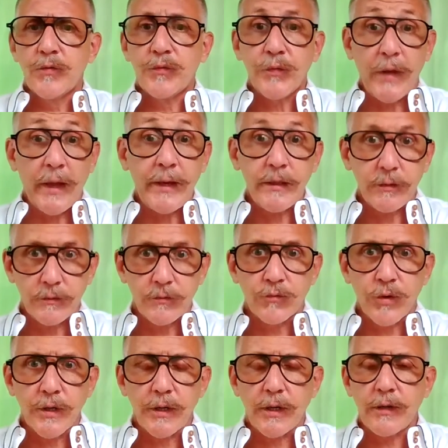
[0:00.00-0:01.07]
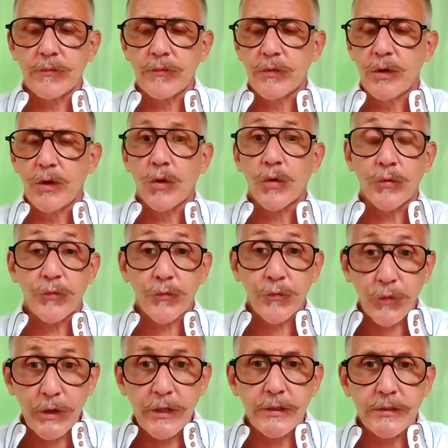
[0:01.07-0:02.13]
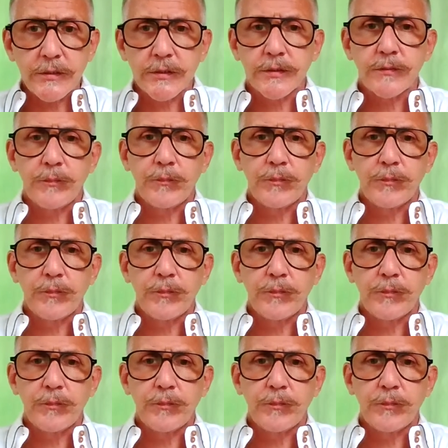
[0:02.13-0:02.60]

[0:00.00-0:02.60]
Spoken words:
flight, run off, or freeze,